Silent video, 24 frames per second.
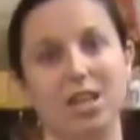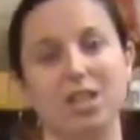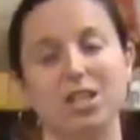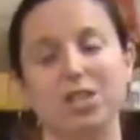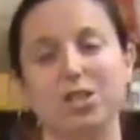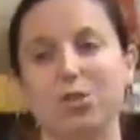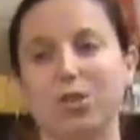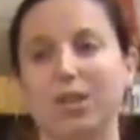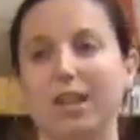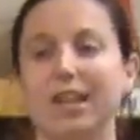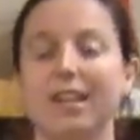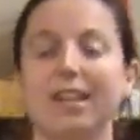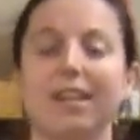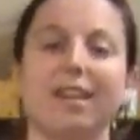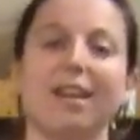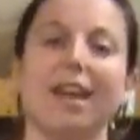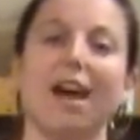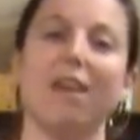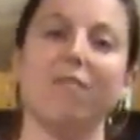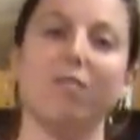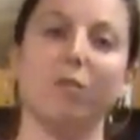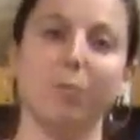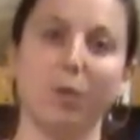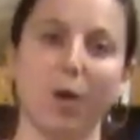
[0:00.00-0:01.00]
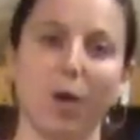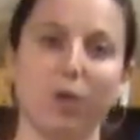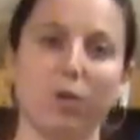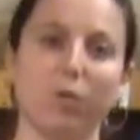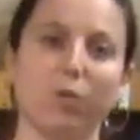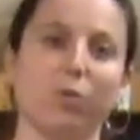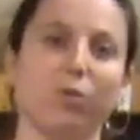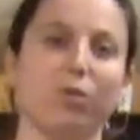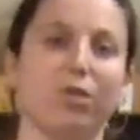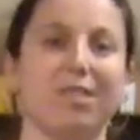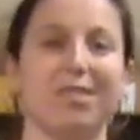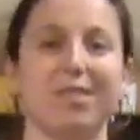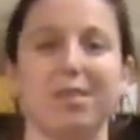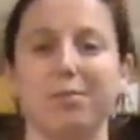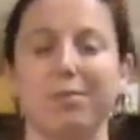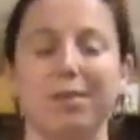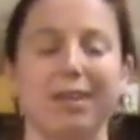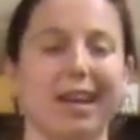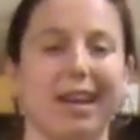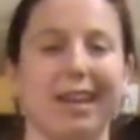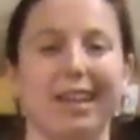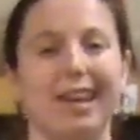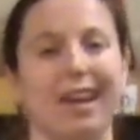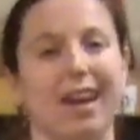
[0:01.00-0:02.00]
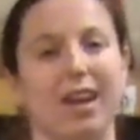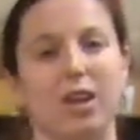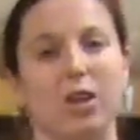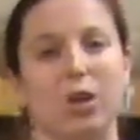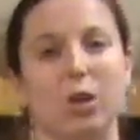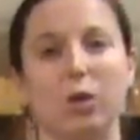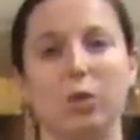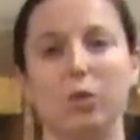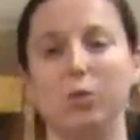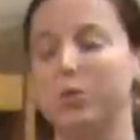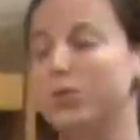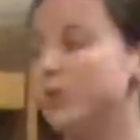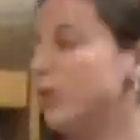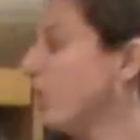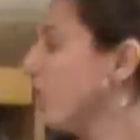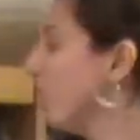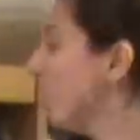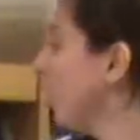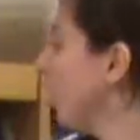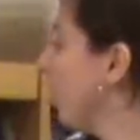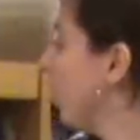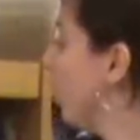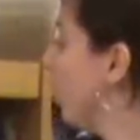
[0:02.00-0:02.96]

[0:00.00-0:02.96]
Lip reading: so that I didn't have a bulk order of something I can't use.